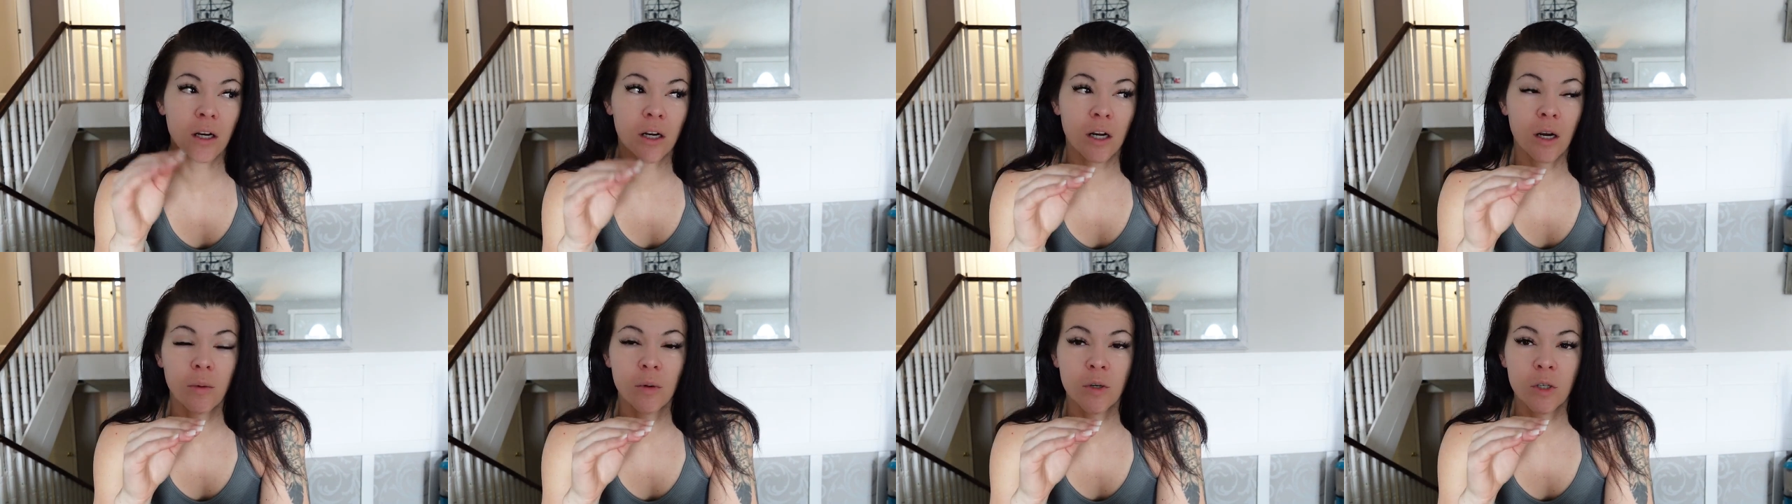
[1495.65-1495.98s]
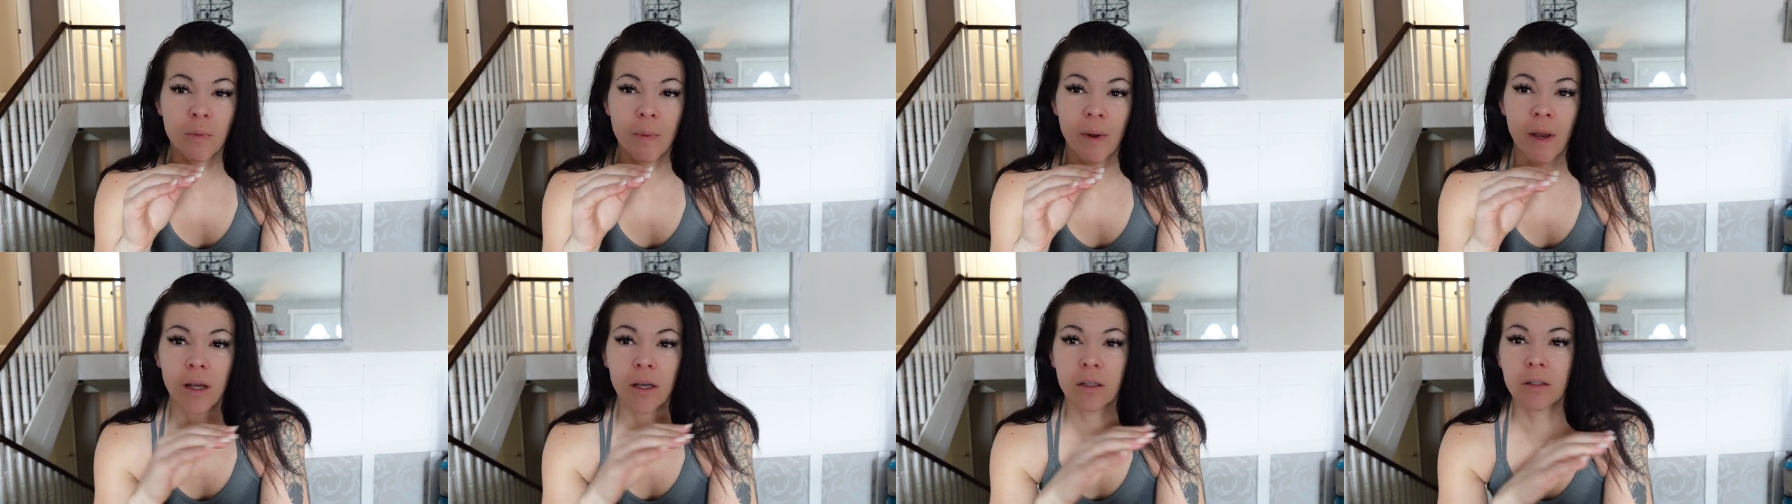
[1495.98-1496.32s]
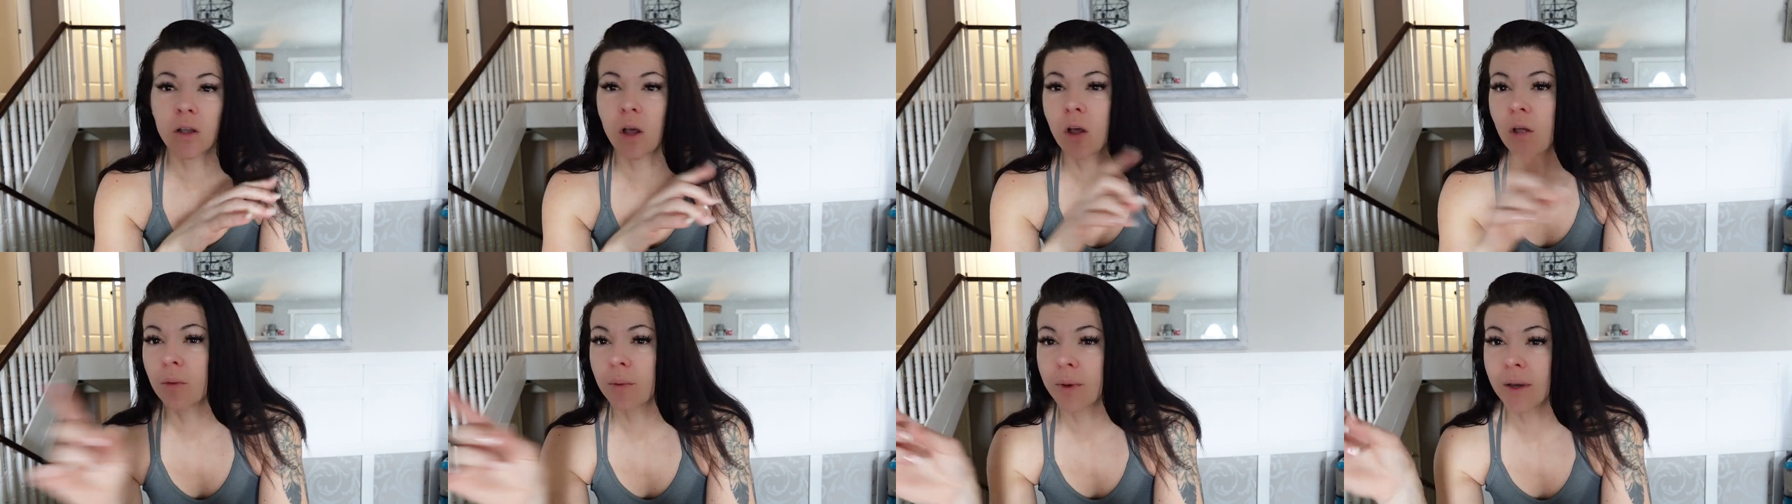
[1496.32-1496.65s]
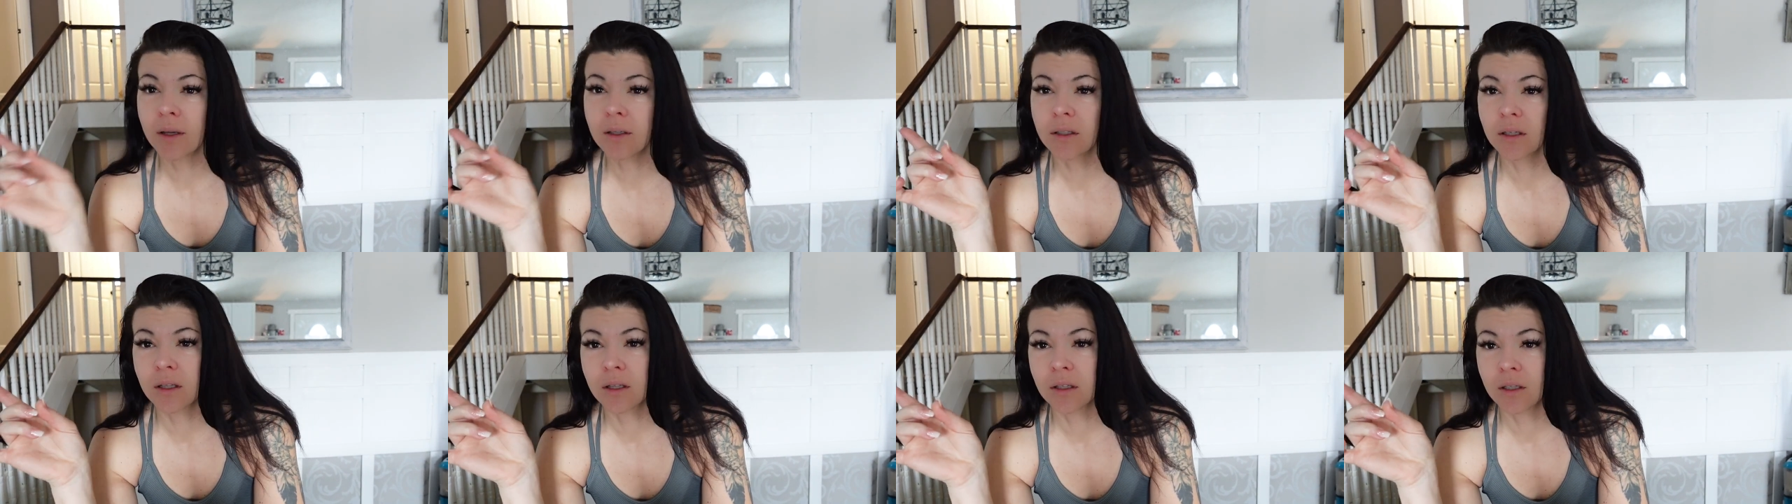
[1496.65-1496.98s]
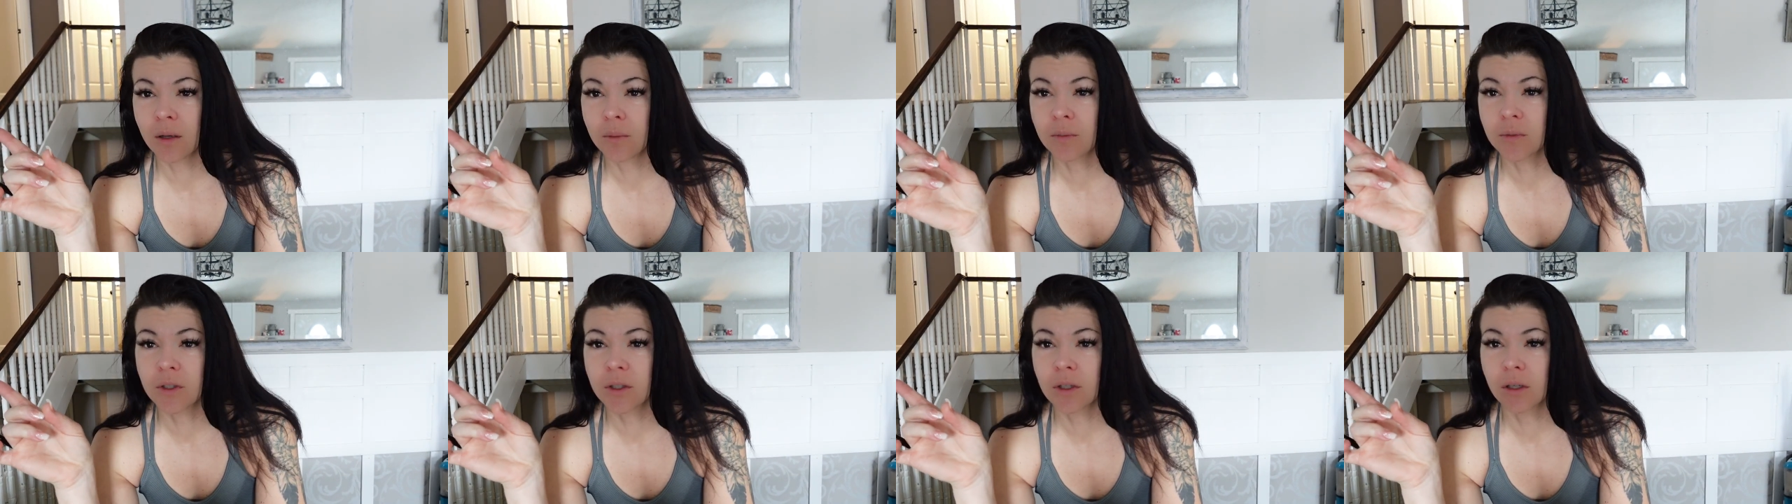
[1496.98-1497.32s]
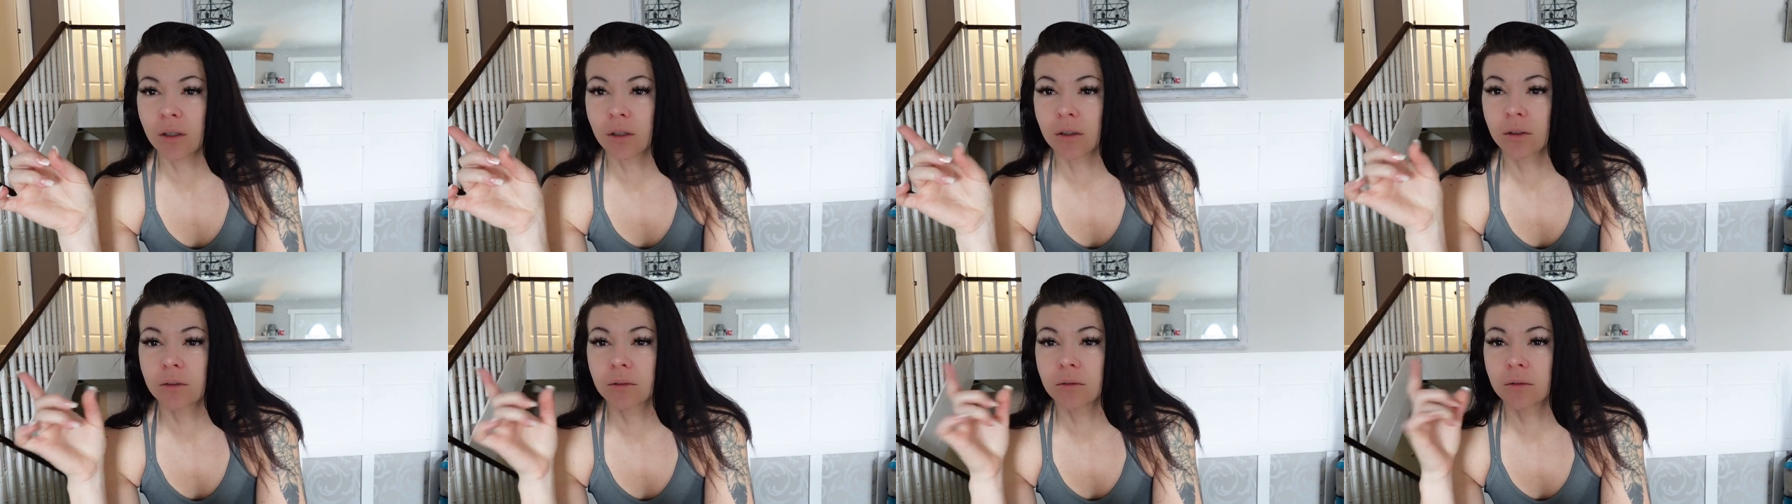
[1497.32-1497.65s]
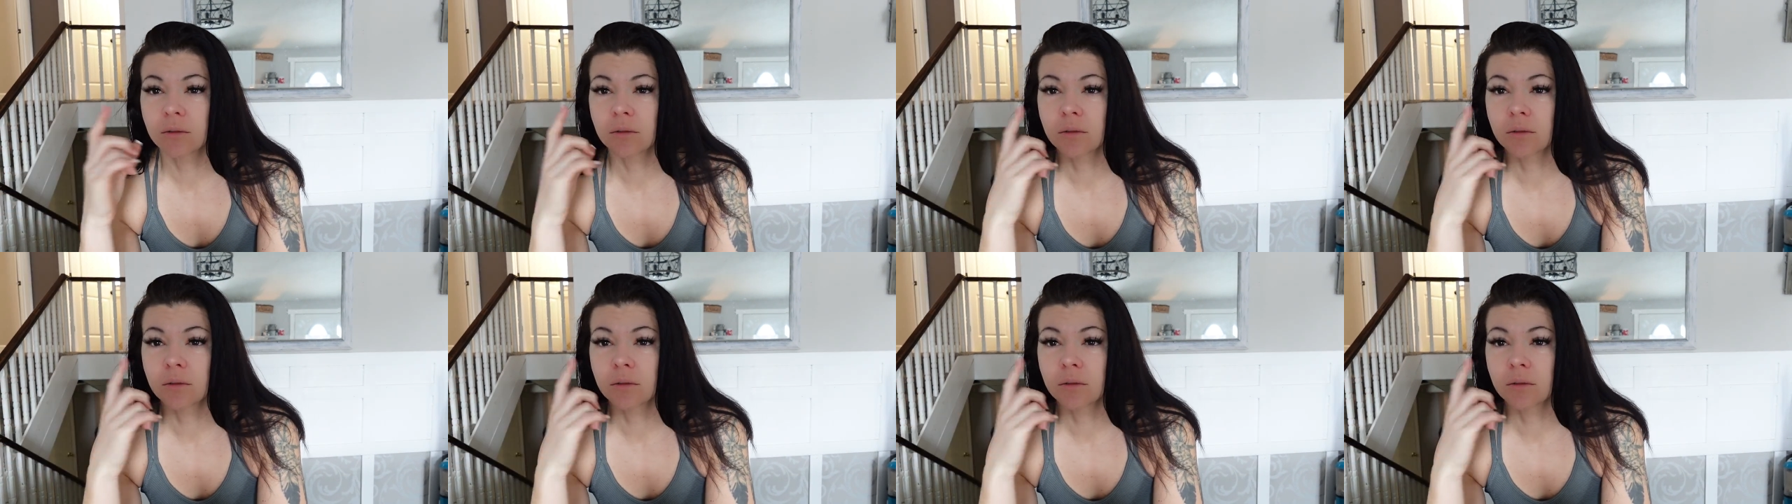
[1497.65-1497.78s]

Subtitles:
garbage bags all the way out to the dumpster.